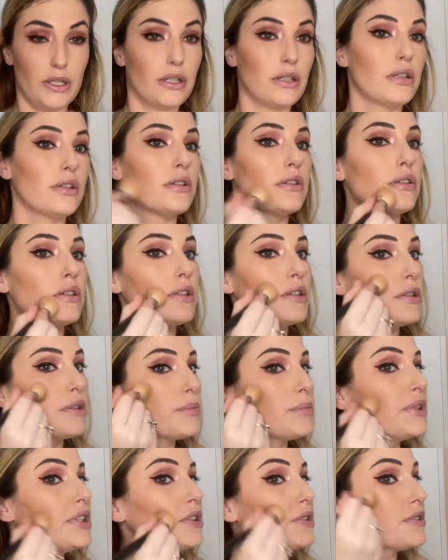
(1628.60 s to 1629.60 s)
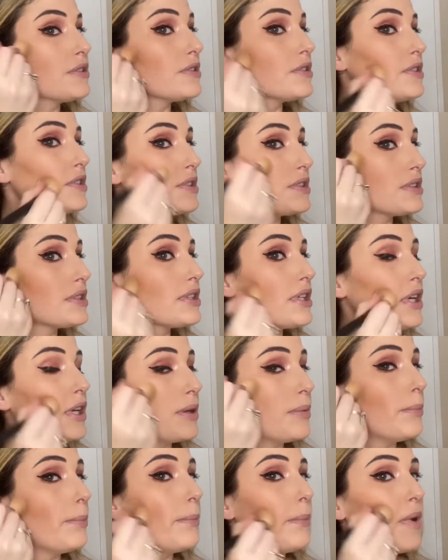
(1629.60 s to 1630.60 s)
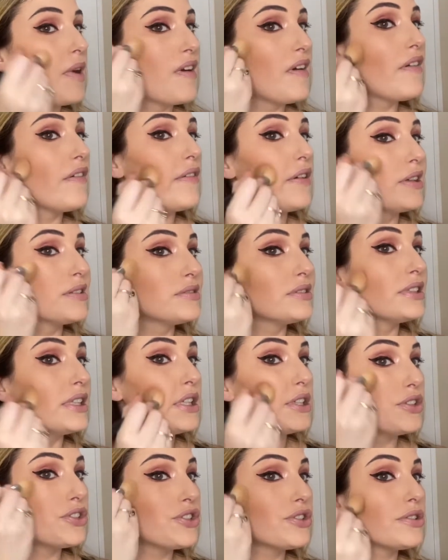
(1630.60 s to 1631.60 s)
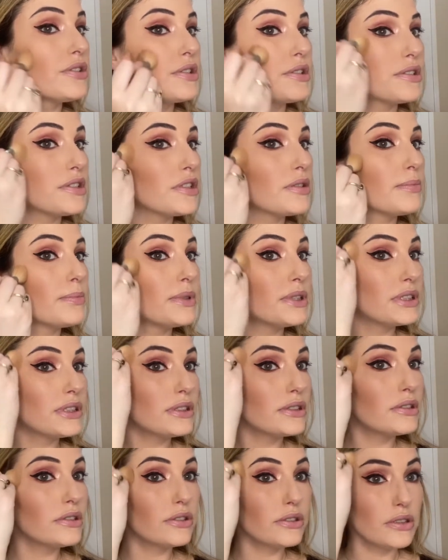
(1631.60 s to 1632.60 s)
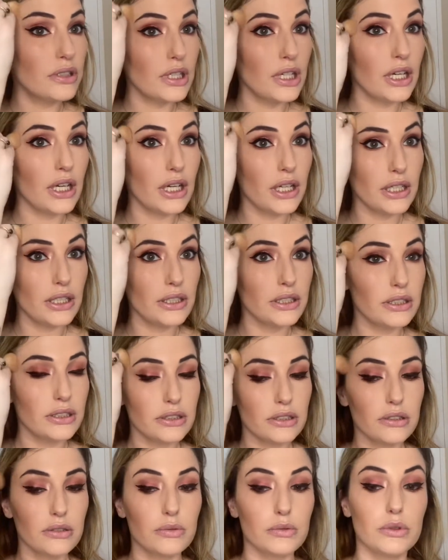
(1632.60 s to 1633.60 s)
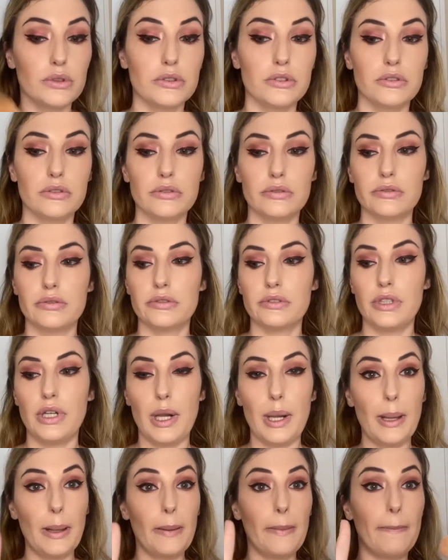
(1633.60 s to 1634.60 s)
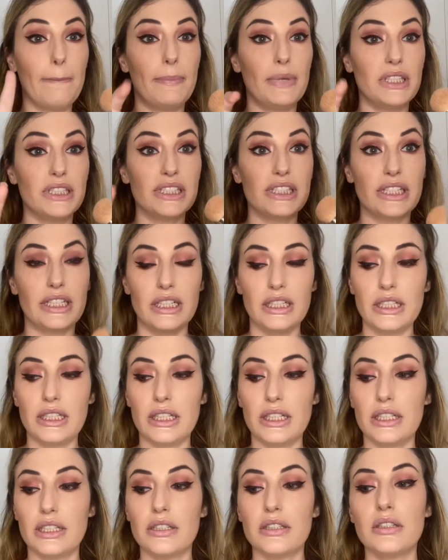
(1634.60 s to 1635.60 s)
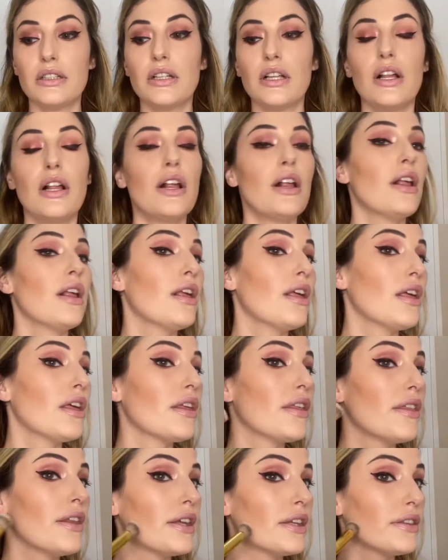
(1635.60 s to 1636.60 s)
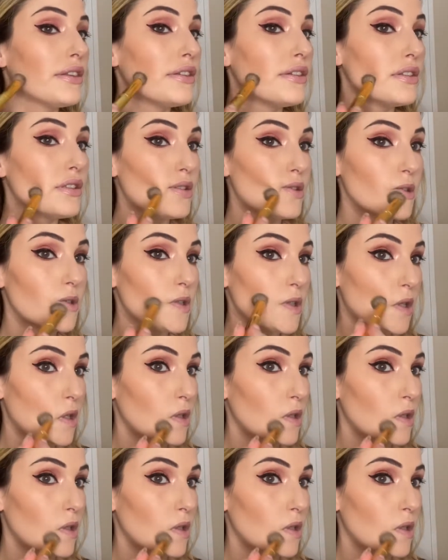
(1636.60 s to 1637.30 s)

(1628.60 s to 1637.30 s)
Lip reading: I think because this foundation is a bit too light, or my skin color, that this